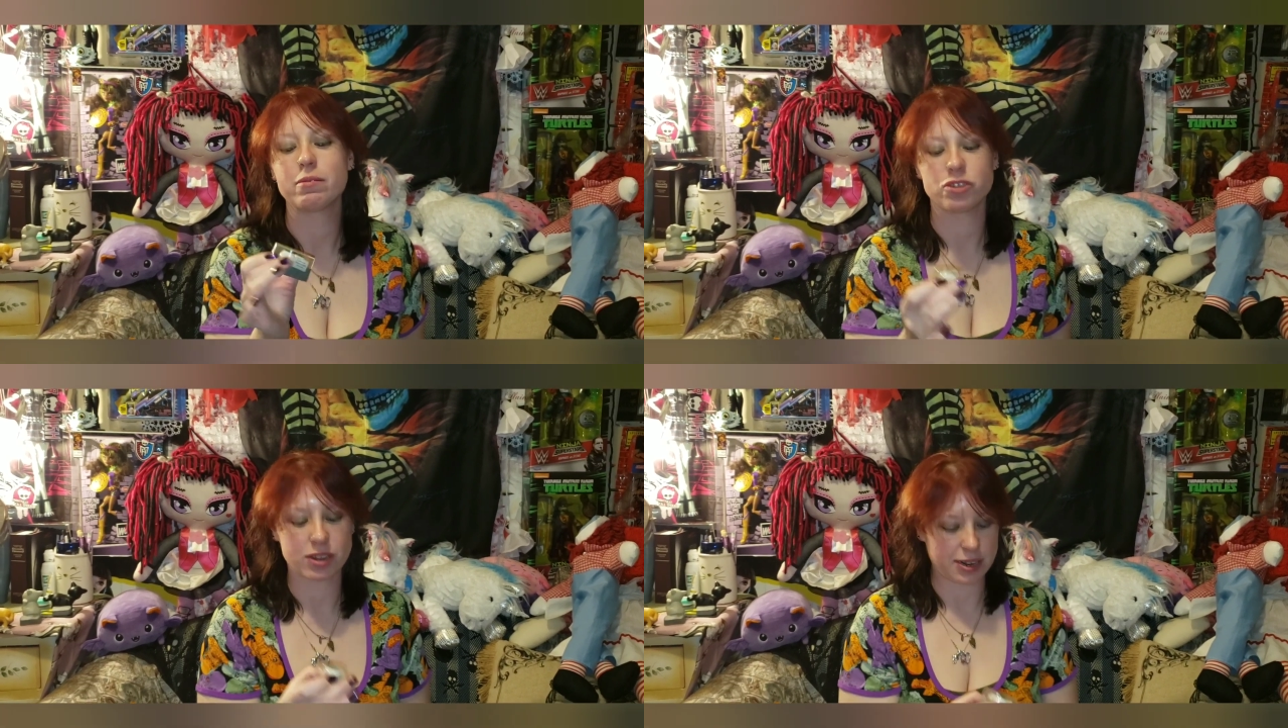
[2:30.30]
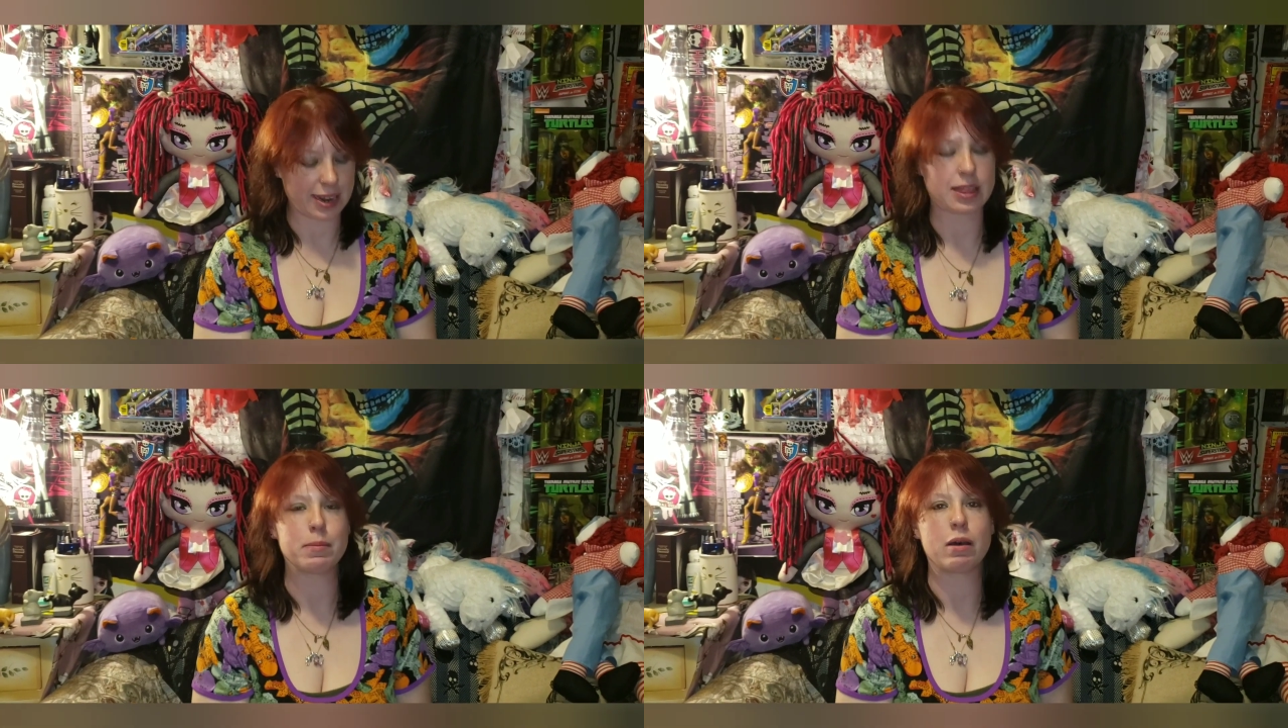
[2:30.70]
I'm just going to
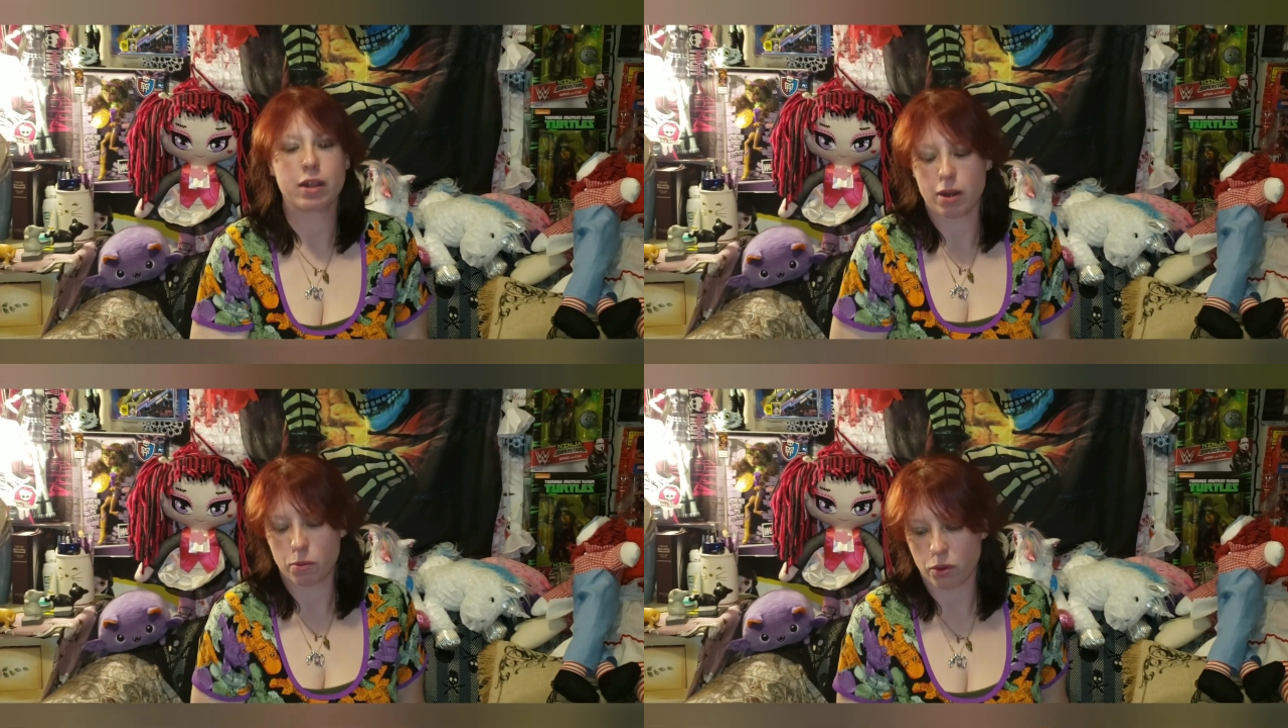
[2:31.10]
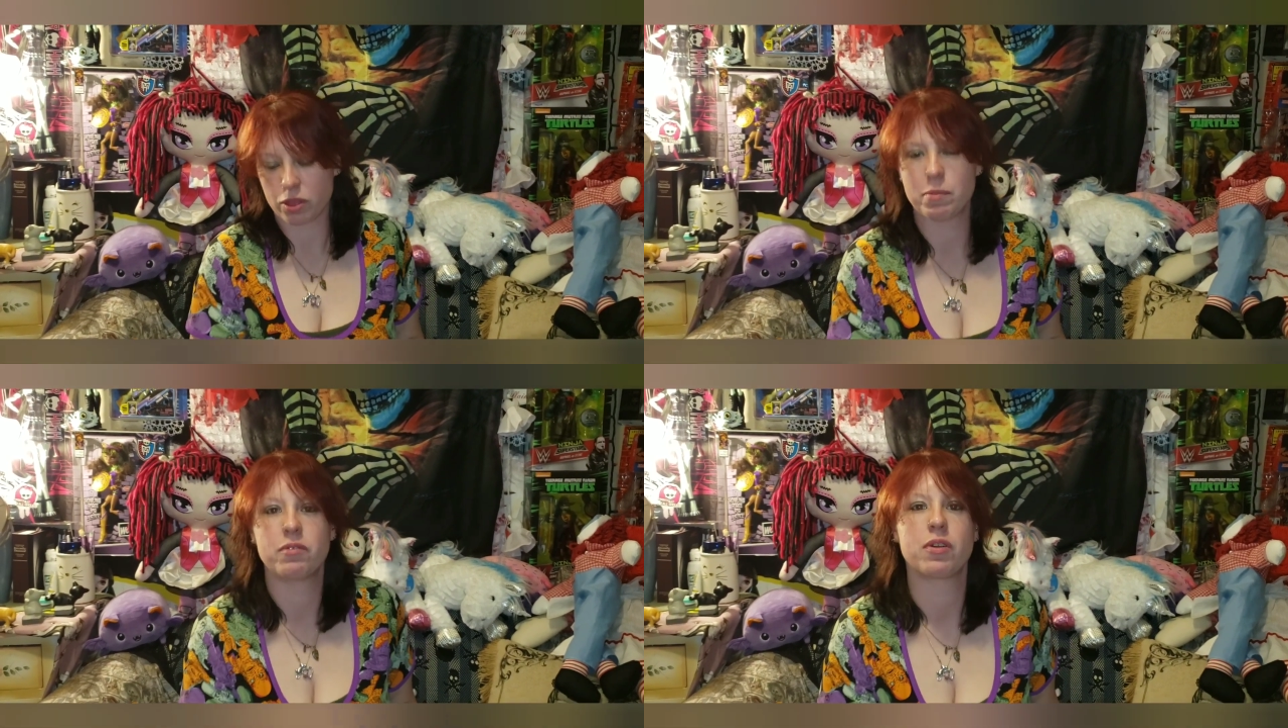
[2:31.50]
take them out and roll
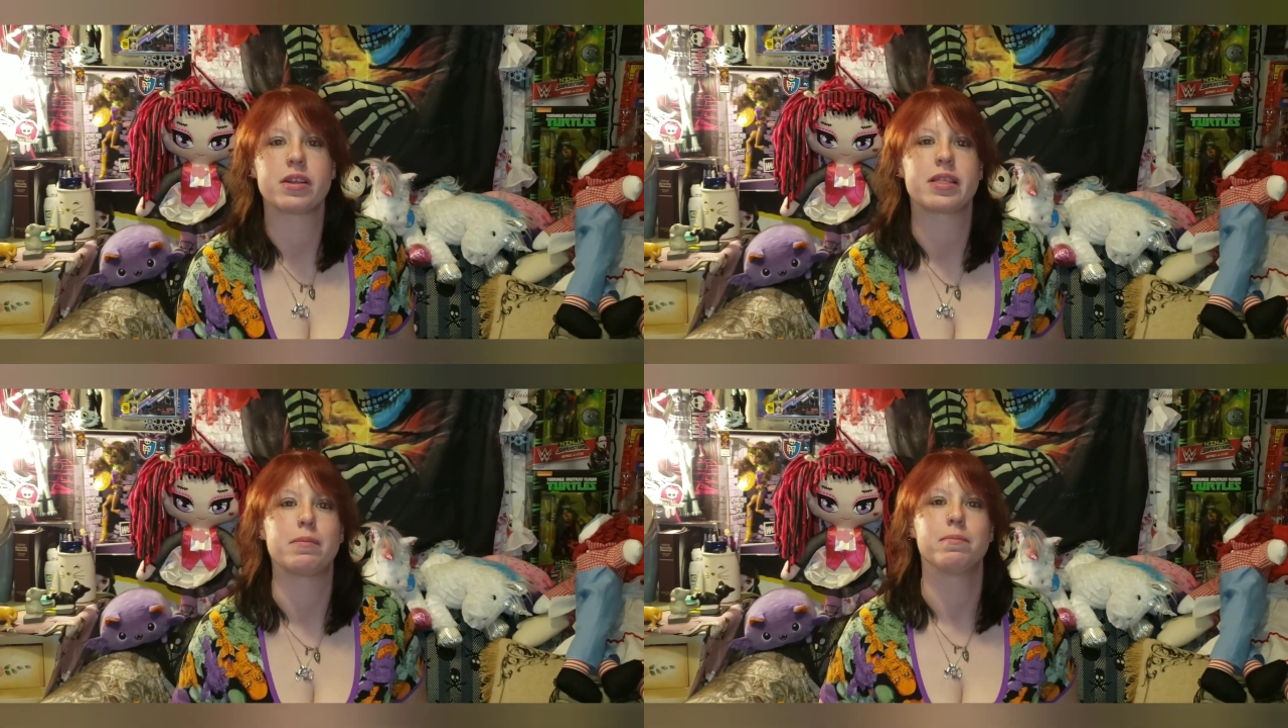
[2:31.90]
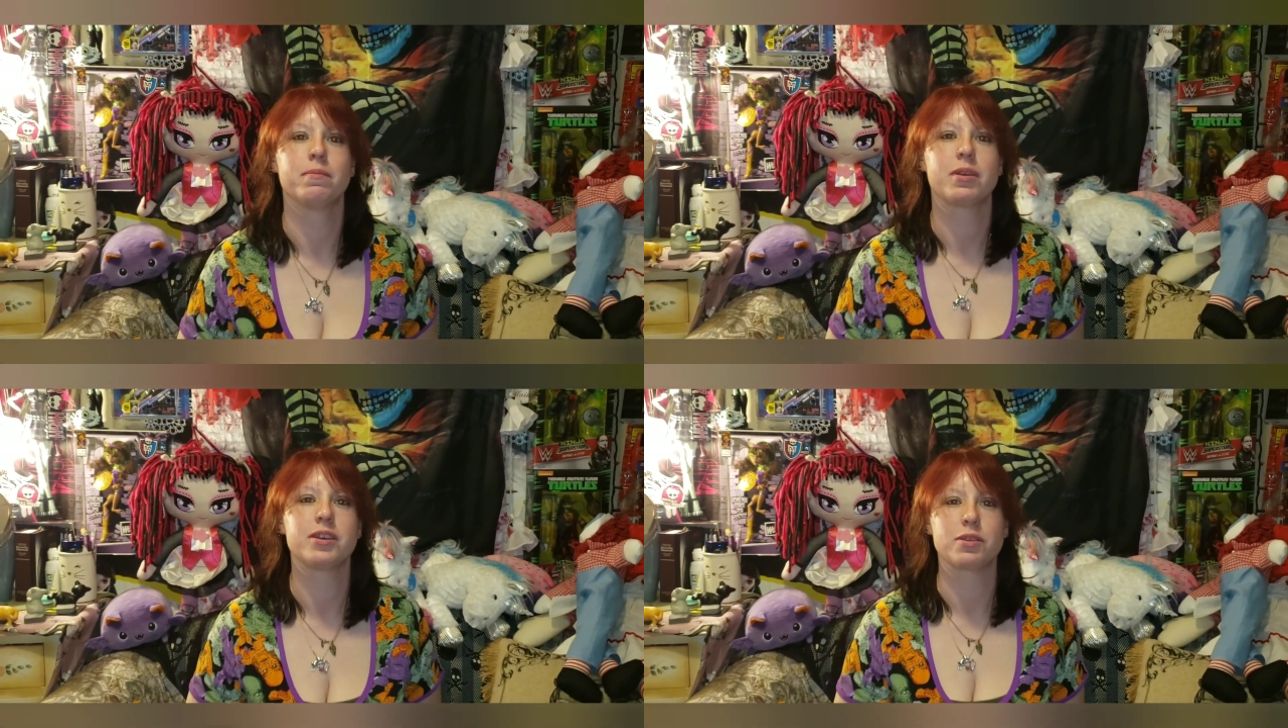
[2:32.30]
them in front of them.
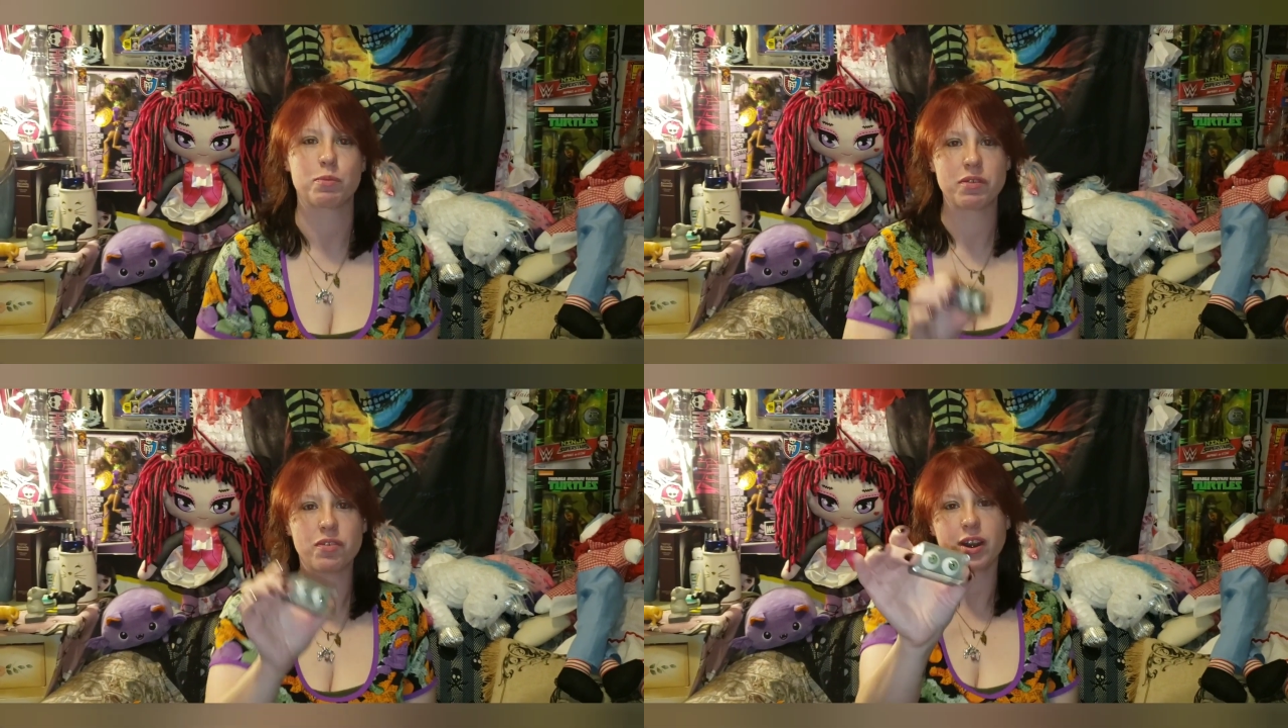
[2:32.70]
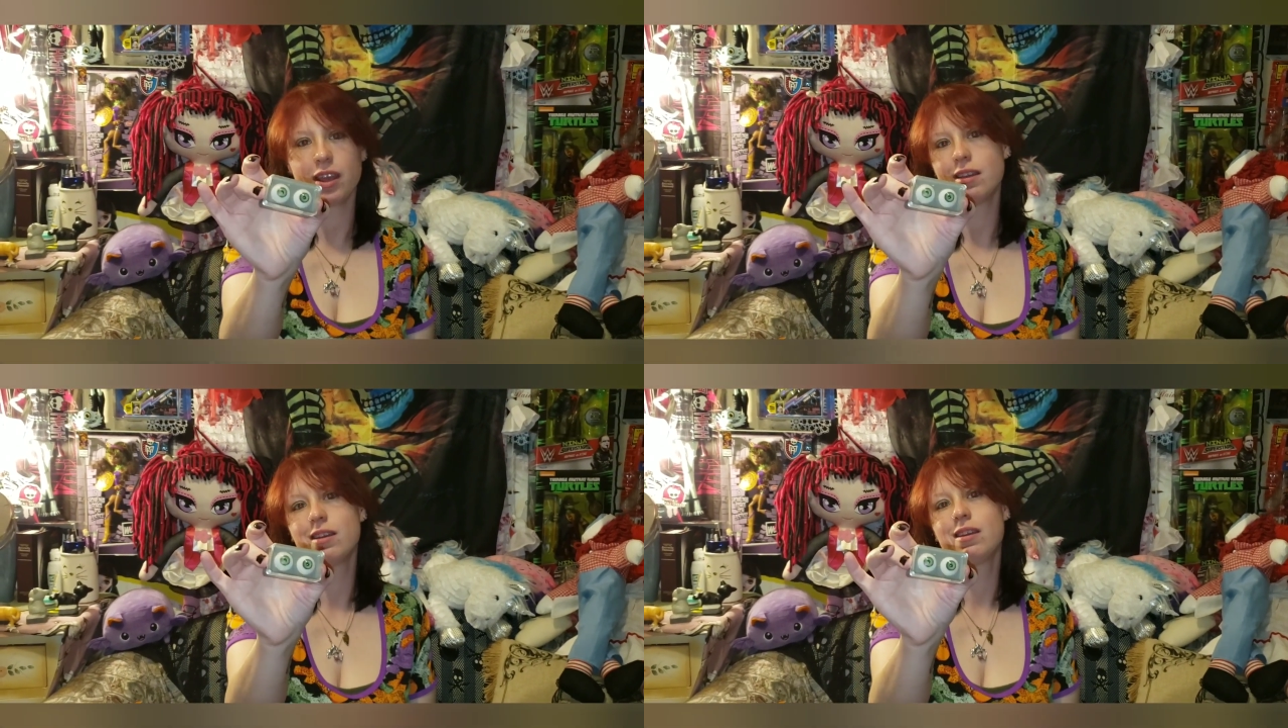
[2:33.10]
Because it would be funny.